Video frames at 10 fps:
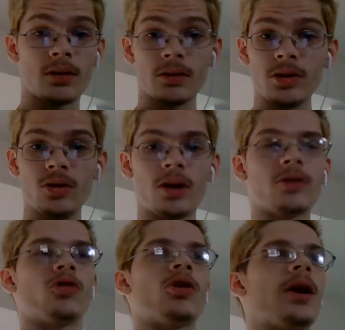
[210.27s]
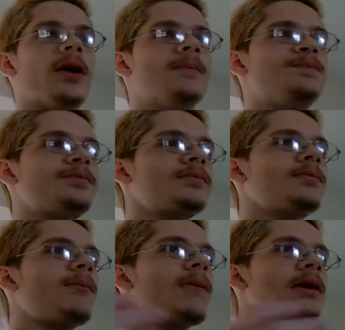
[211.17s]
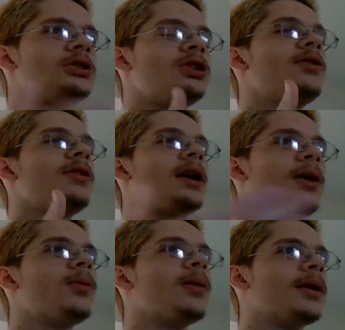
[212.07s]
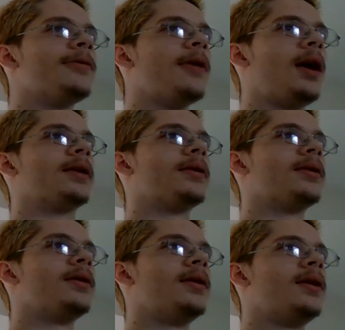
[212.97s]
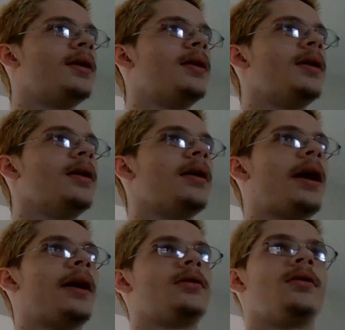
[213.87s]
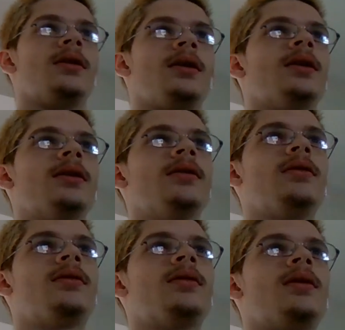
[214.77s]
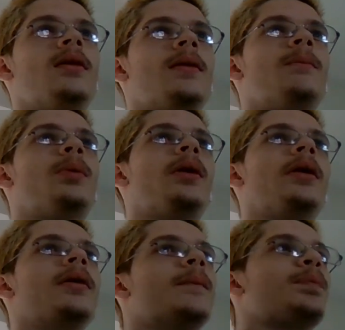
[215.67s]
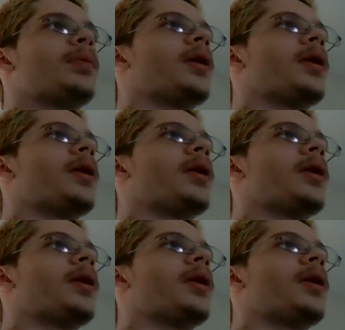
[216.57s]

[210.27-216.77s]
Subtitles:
Couldn't you understand? She's equally fucked as he is, but